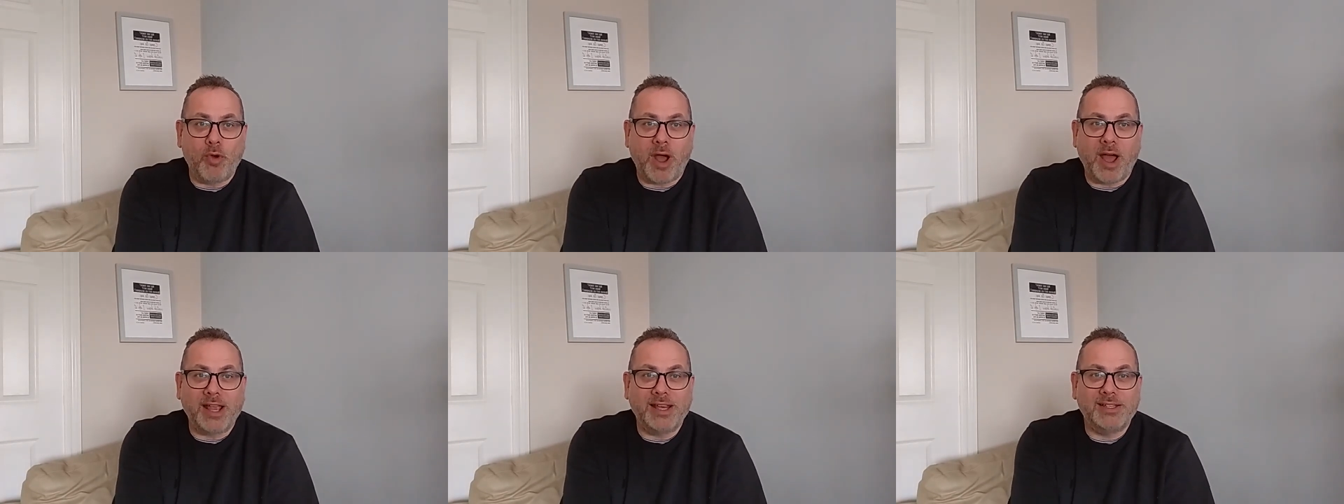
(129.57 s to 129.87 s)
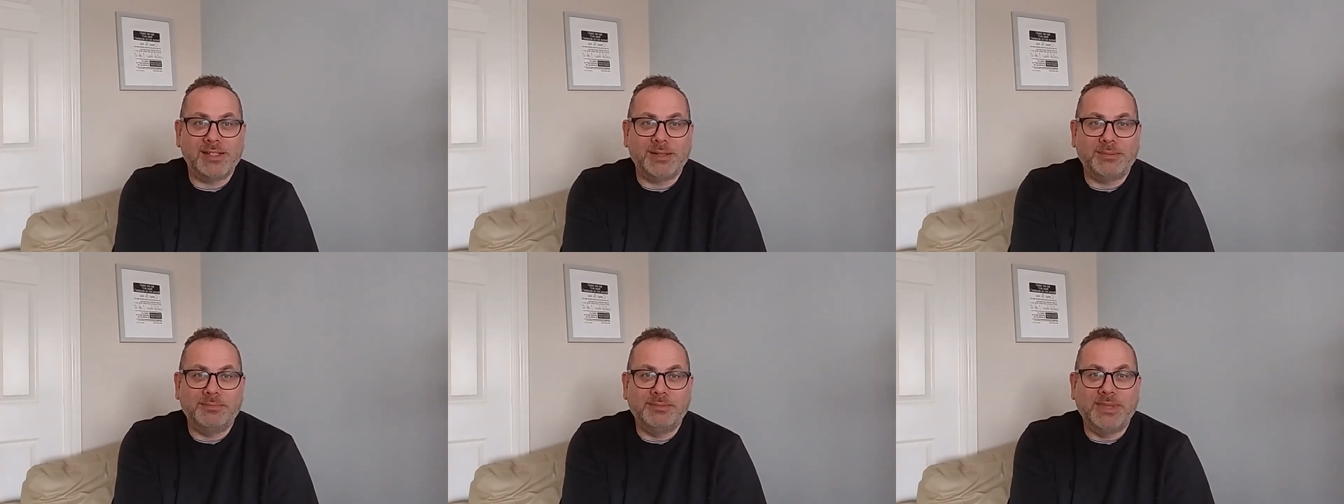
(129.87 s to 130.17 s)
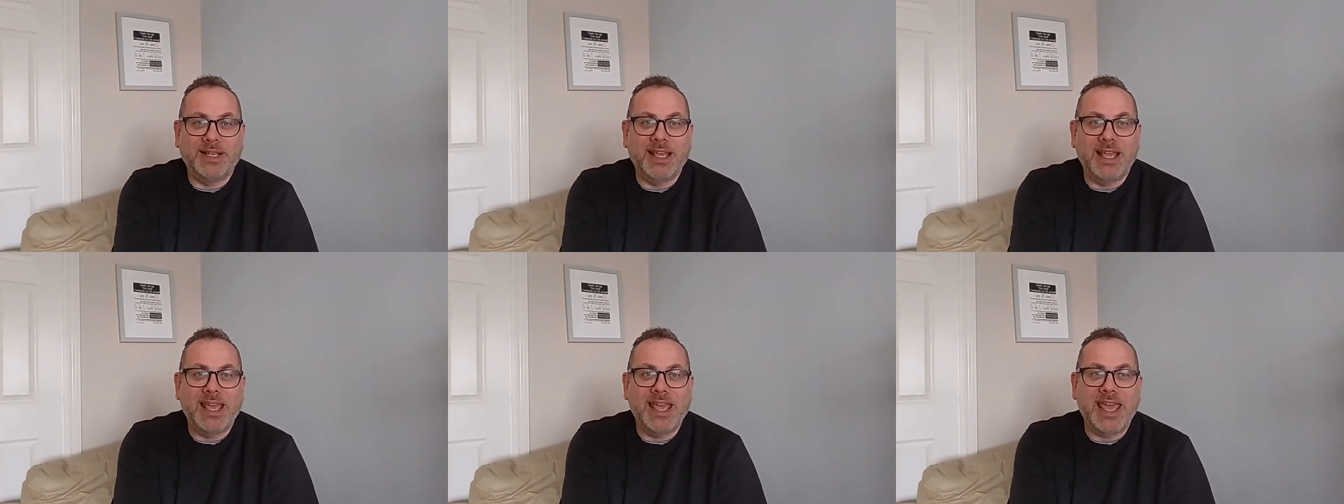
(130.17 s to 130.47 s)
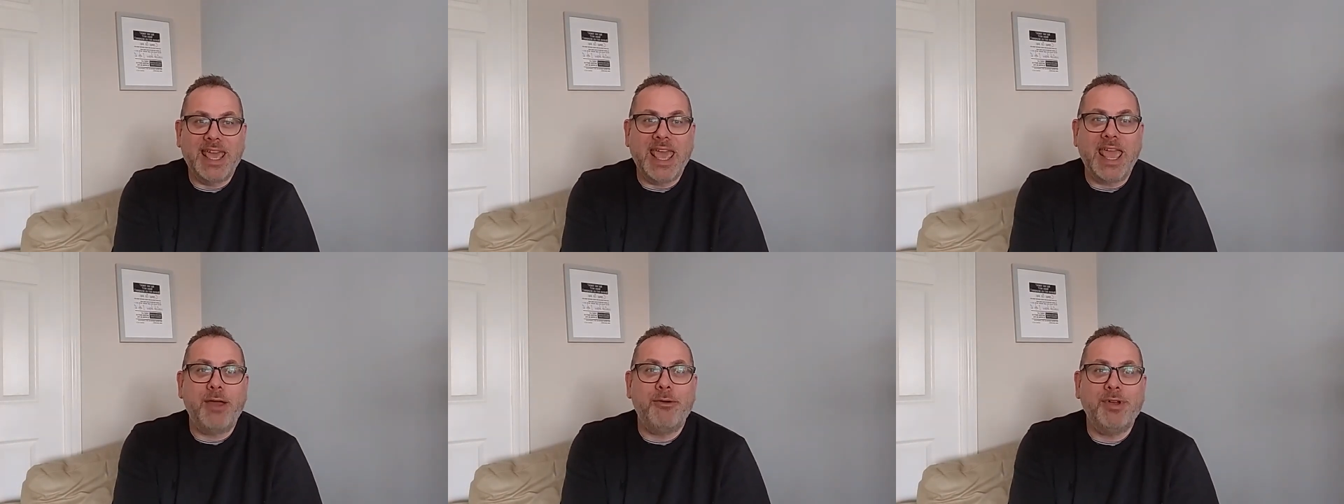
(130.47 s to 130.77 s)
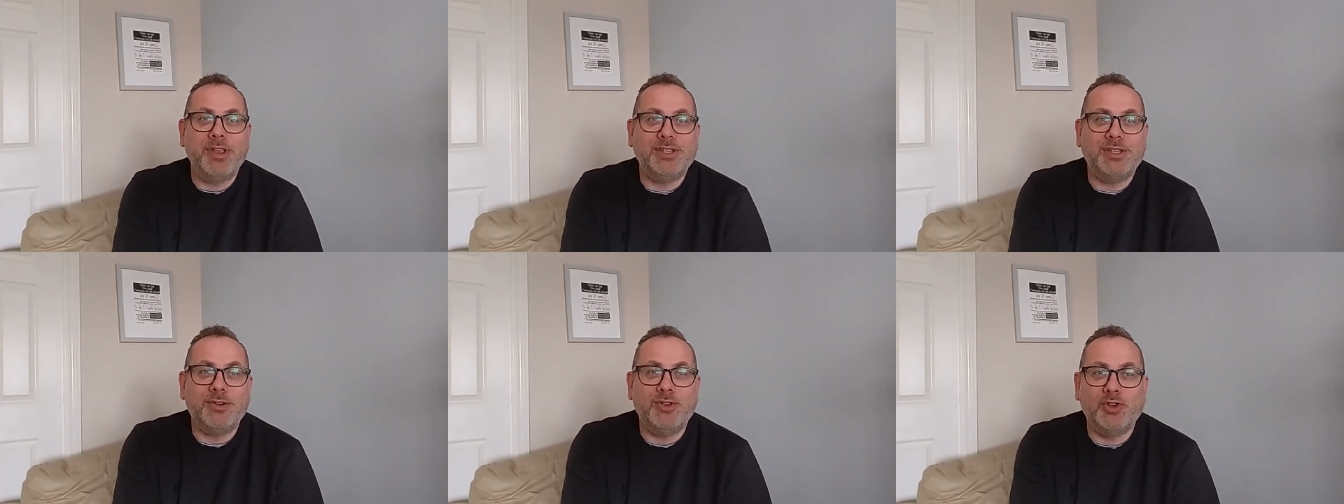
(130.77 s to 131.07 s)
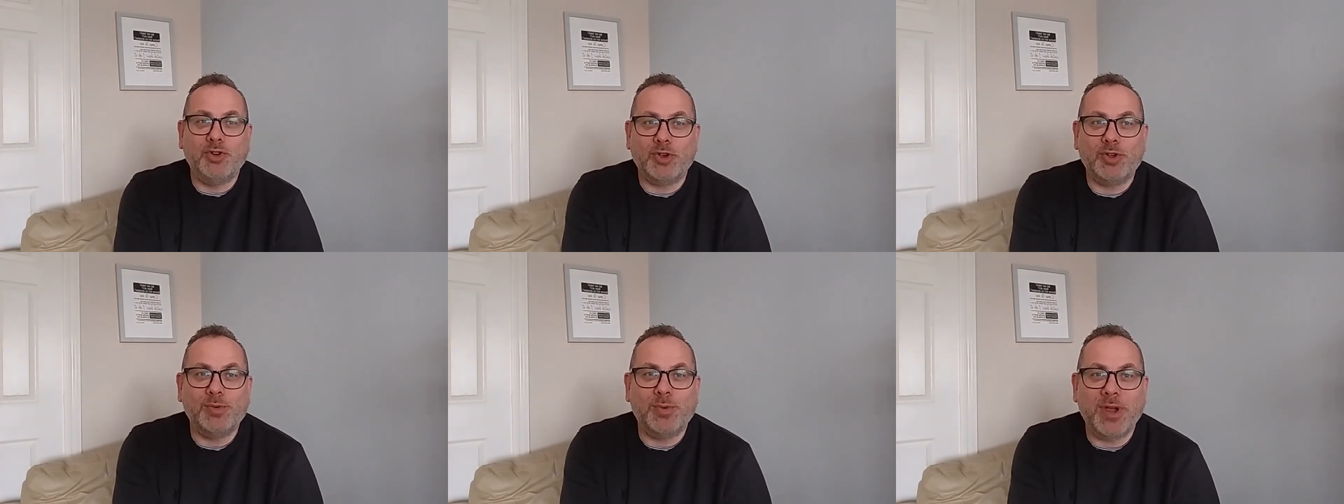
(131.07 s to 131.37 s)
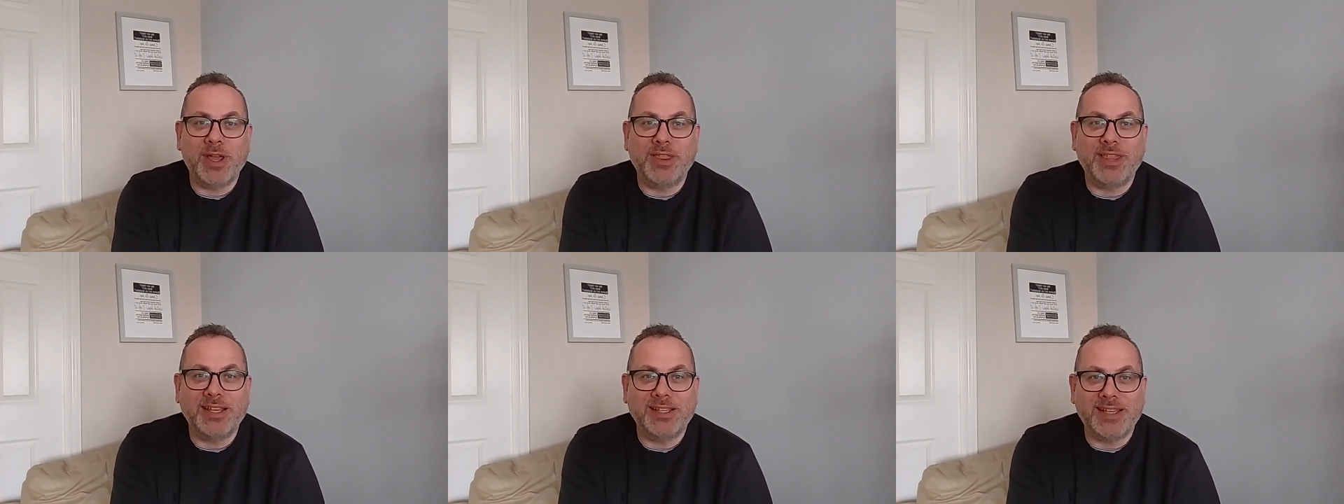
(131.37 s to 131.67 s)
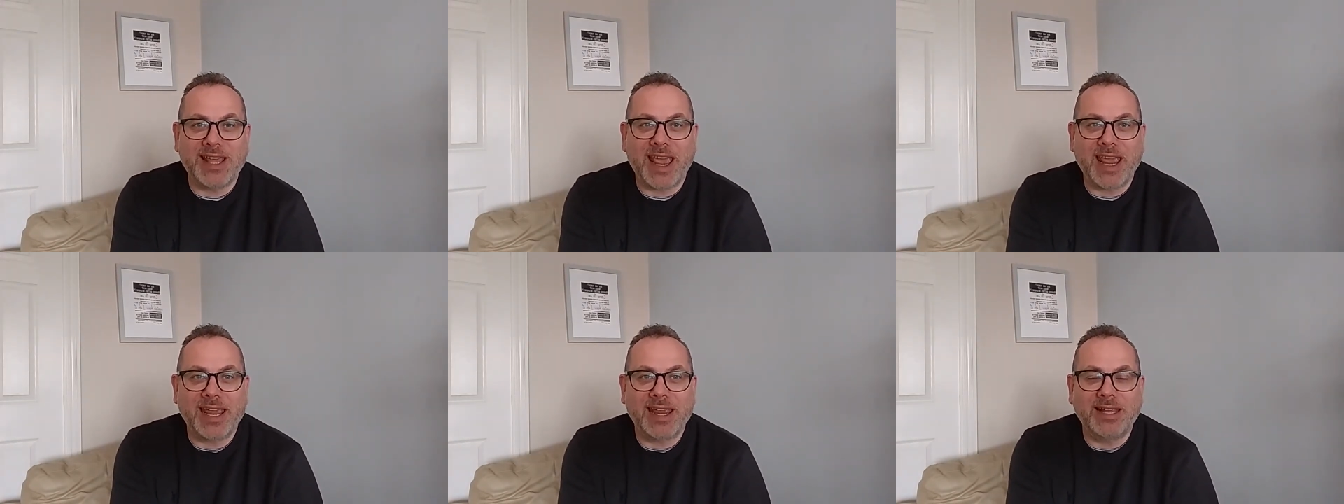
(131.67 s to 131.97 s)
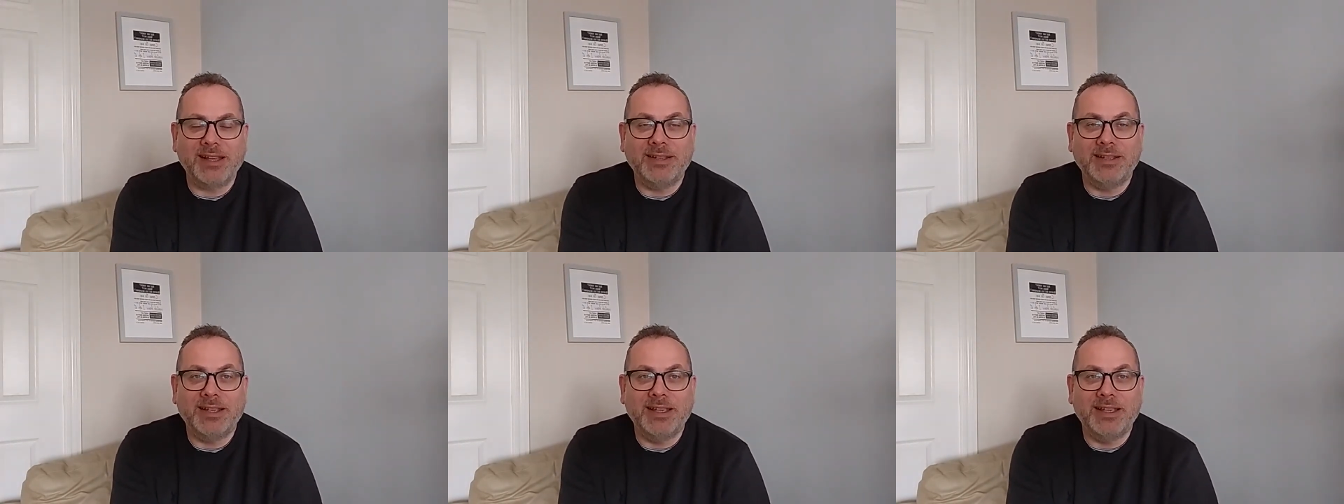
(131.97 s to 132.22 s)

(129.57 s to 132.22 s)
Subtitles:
writes, "Here is a trustworthy saying.